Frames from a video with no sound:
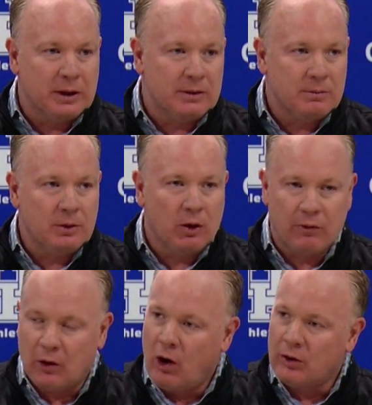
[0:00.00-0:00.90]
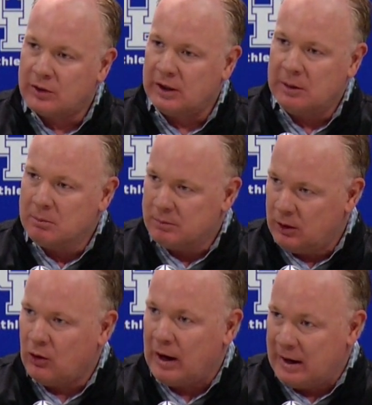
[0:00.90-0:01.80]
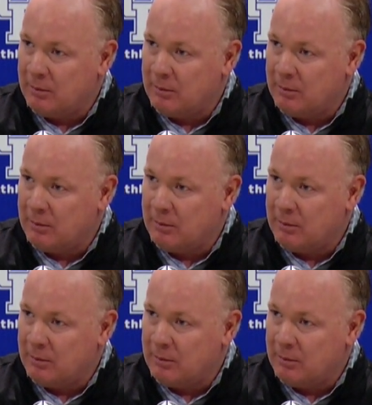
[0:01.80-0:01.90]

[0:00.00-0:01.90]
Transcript: But, you know, for our team, you know,